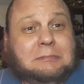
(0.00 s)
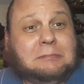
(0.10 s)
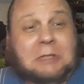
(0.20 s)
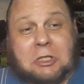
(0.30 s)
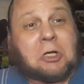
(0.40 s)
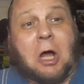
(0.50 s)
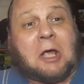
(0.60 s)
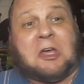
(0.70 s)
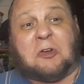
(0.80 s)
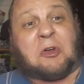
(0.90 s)
Did the
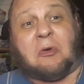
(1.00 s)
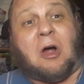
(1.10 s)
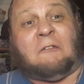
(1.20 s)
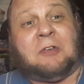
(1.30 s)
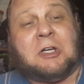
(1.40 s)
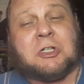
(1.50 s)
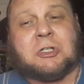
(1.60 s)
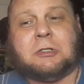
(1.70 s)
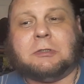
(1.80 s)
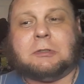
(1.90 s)
dog kill the
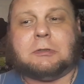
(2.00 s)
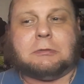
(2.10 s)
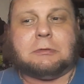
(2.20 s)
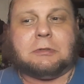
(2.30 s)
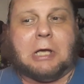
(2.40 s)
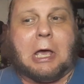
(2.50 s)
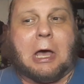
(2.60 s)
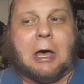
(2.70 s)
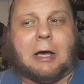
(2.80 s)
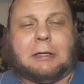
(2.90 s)
crawfish?
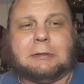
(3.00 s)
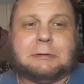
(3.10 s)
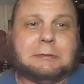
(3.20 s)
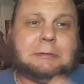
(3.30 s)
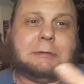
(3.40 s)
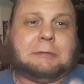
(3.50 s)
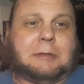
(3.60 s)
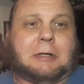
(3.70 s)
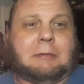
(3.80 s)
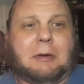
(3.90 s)
Yeah.
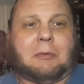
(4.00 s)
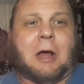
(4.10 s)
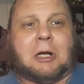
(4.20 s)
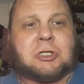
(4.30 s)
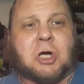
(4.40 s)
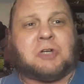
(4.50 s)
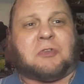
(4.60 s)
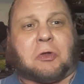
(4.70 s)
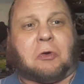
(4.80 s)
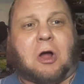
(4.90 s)
Well, I mean, we're not going to charge you
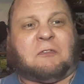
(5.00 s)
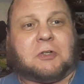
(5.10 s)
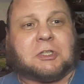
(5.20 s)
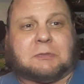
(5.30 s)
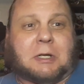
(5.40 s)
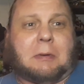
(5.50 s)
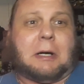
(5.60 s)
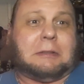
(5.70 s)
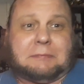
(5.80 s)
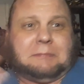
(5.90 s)
for the crawfish. I mean, come
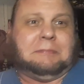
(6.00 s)
on.